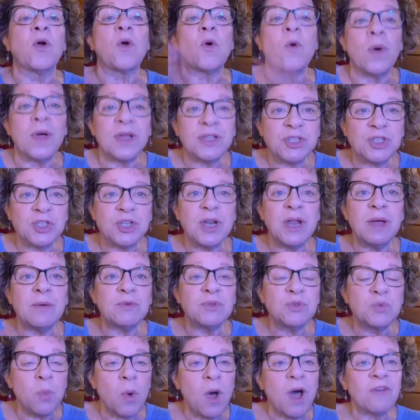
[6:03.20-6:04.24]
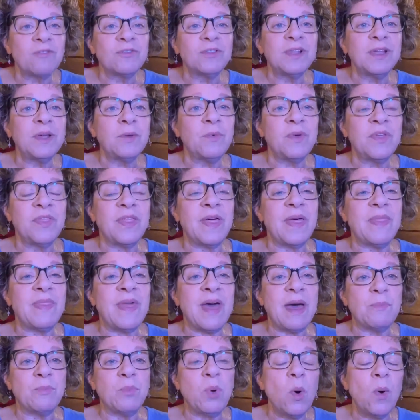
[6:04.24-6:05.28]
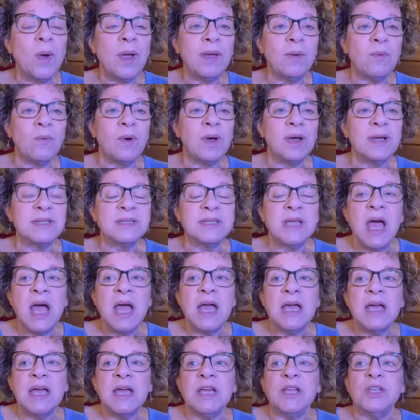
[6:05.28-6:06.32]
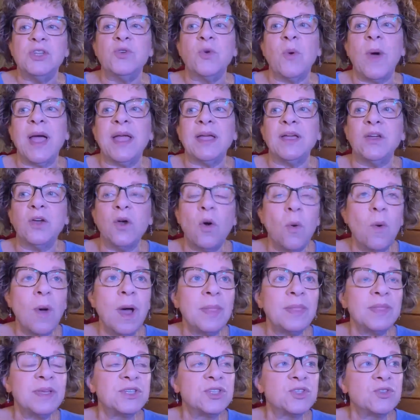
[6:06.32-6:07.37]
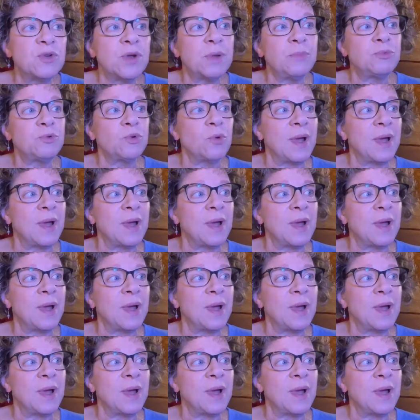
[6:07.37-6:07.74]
the question I was waffling with at that point was, do I go on this trip?